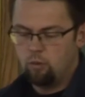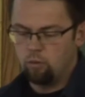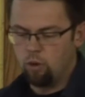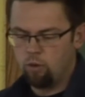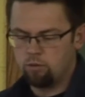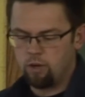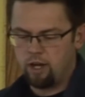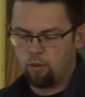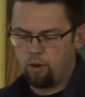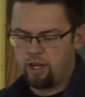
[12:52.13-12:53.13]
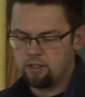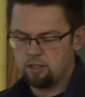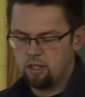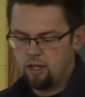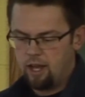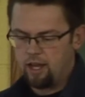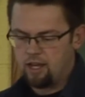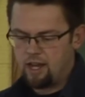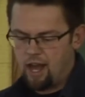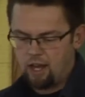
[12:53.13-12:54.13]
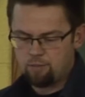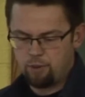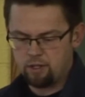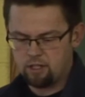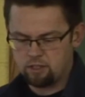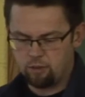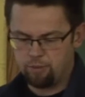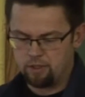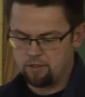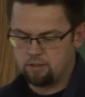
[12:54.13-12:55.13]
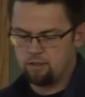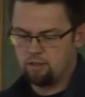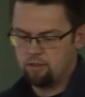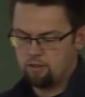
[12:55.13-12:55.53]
road right of ways, and non participants.